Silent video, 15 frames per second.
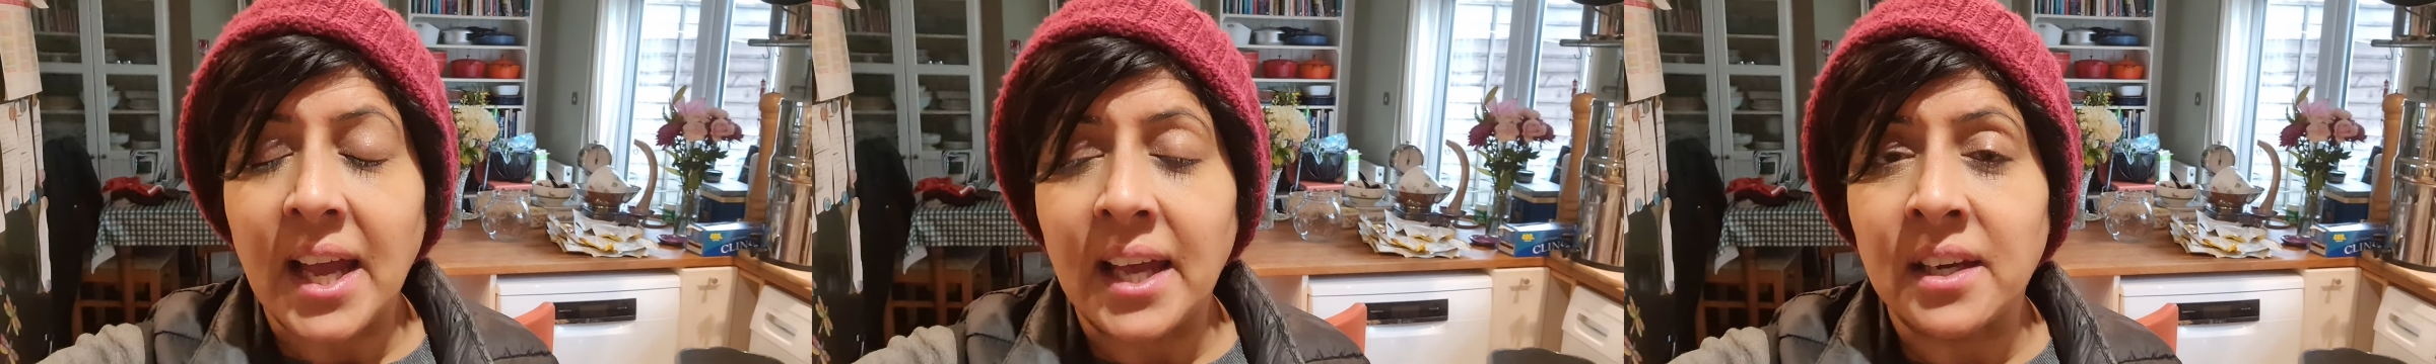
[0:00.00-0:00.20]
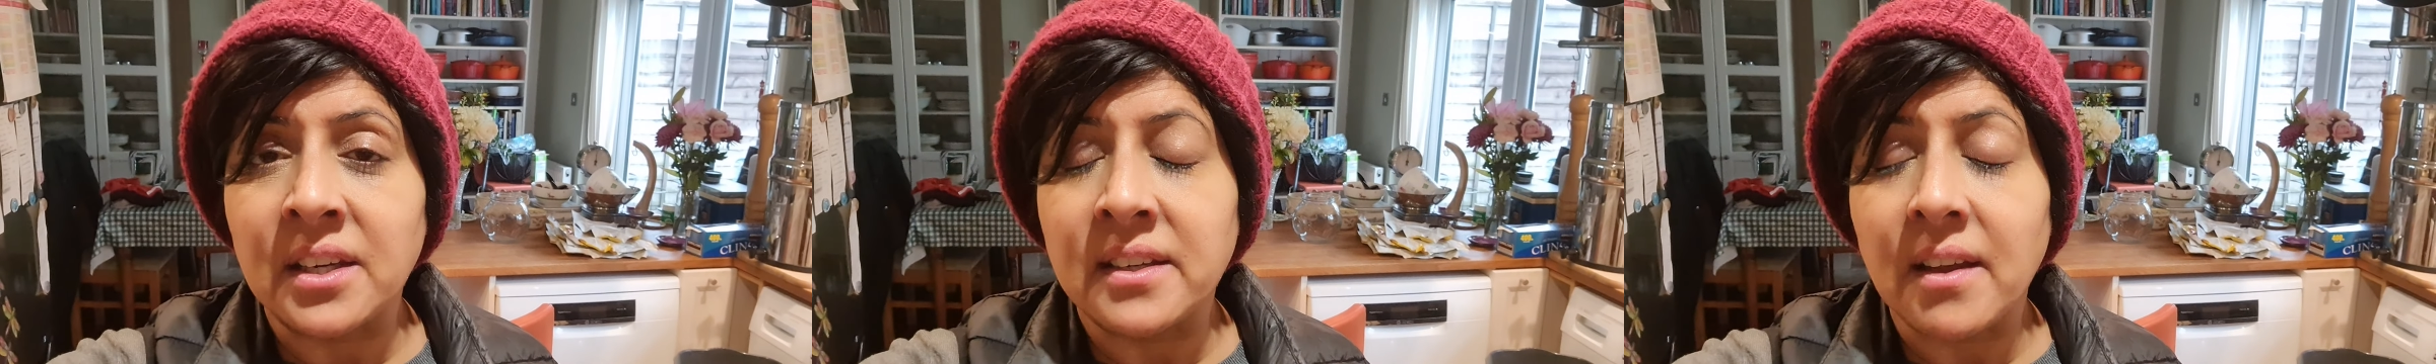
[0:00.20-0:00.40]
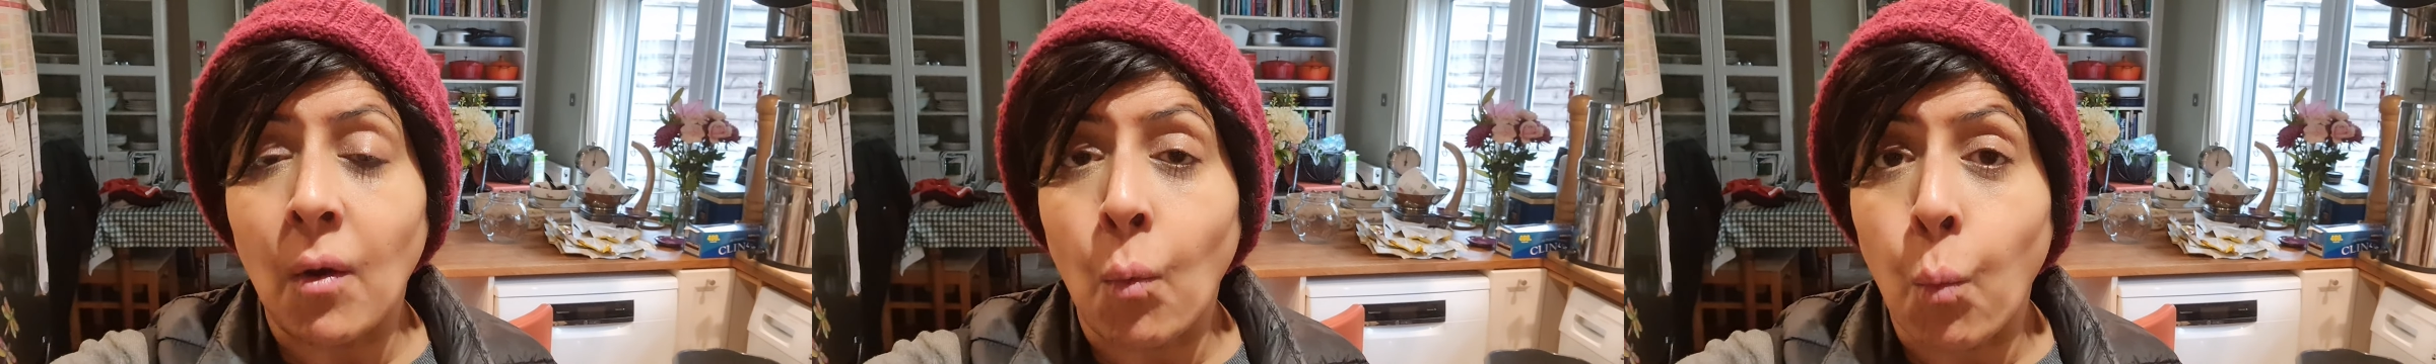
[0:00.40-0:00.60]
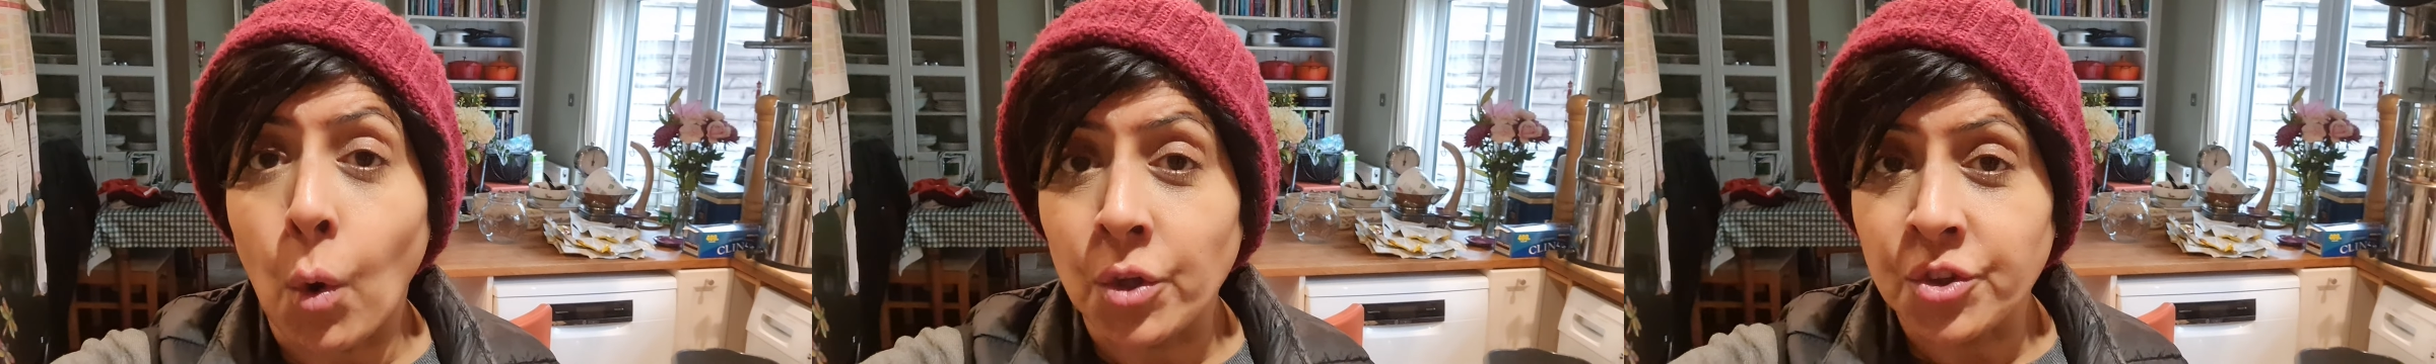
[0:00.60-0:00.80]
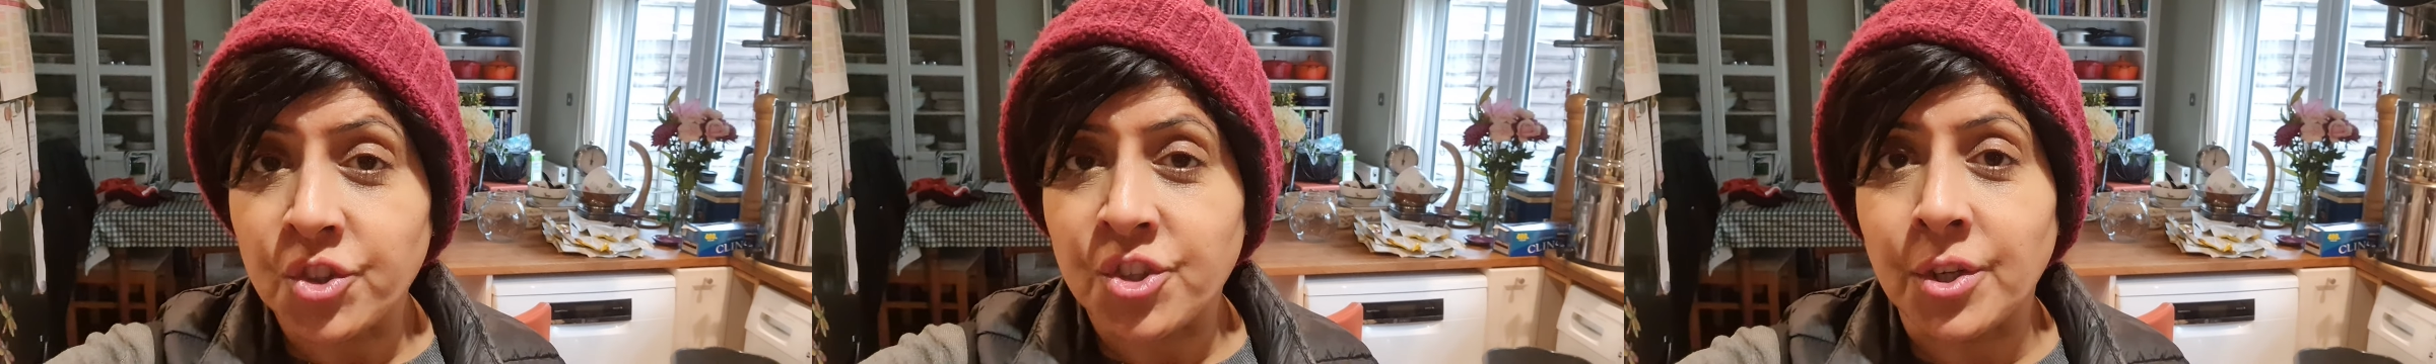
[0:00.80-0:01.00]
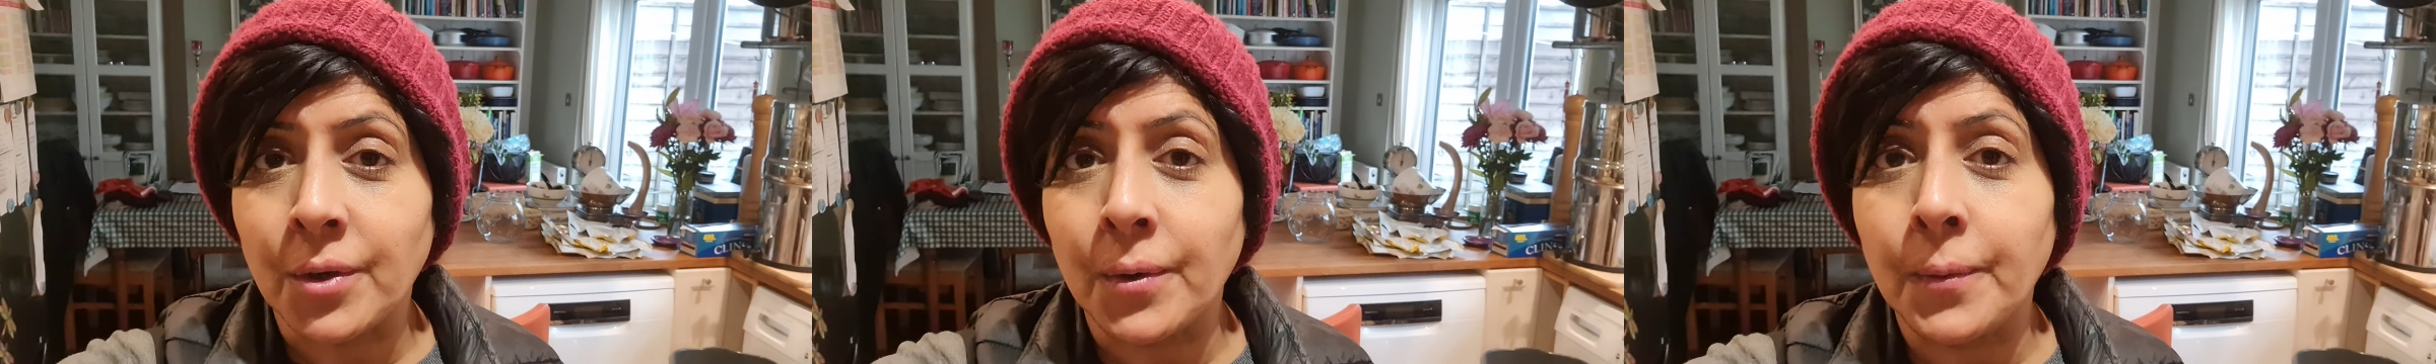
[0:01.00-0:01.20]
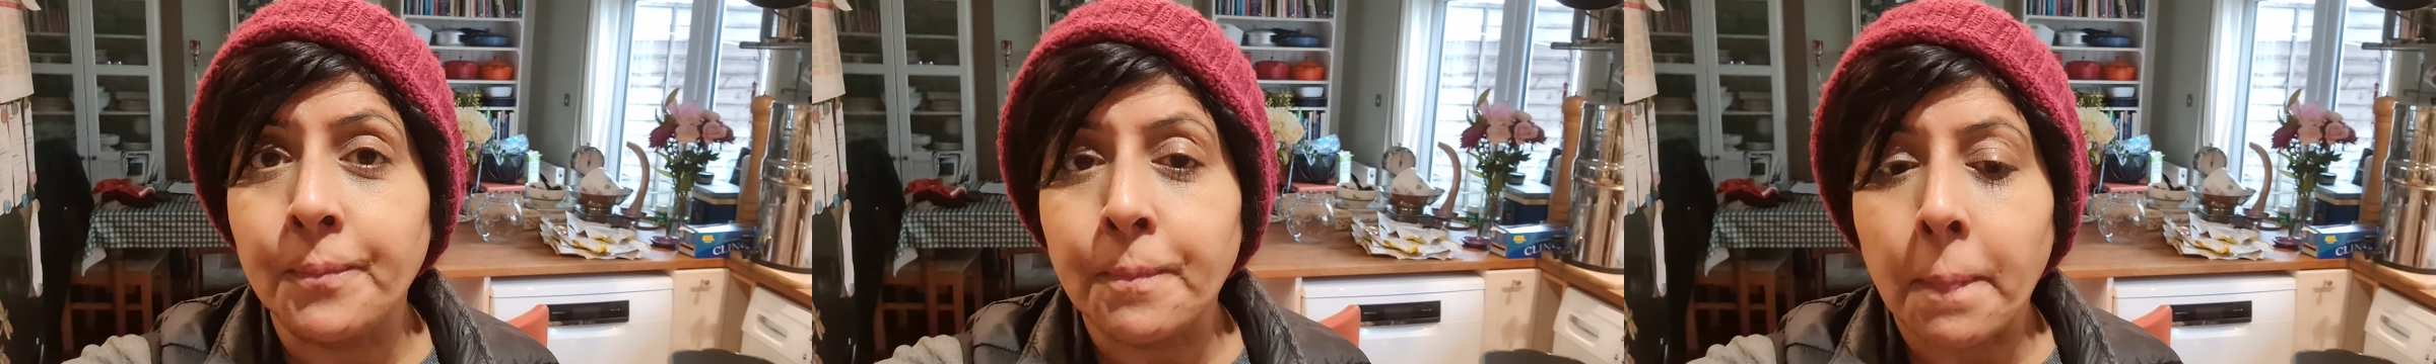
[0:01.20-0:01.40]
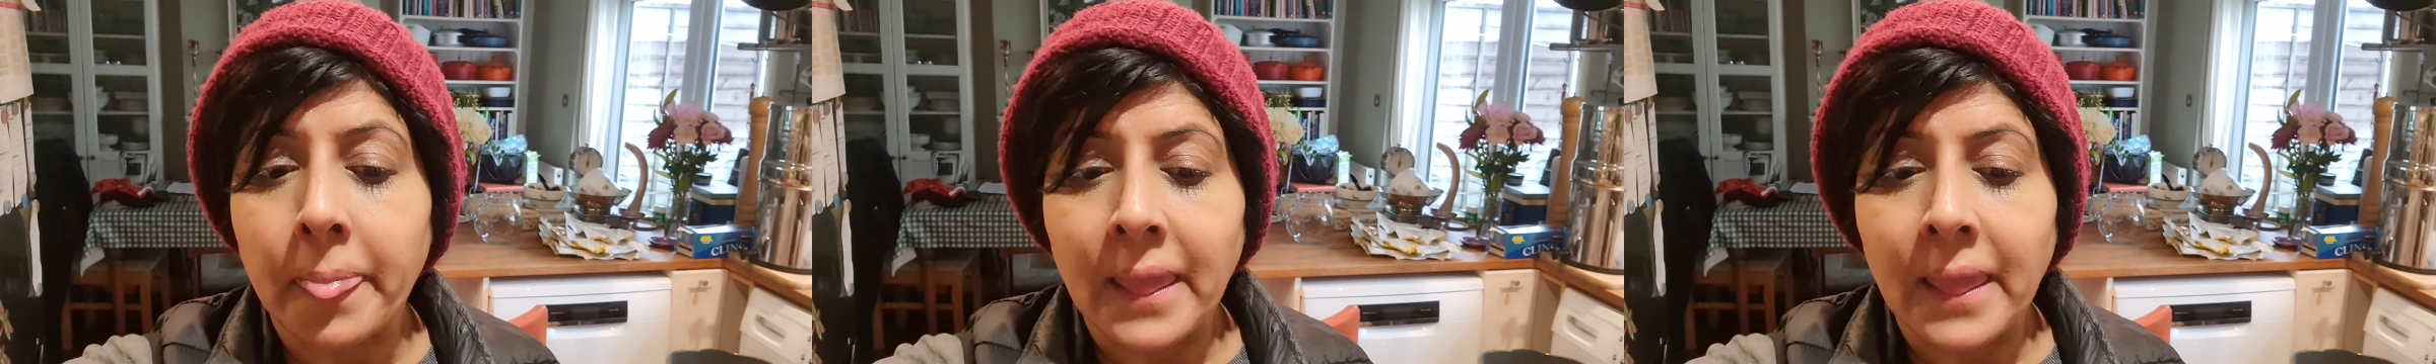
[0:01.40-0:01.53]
and want to.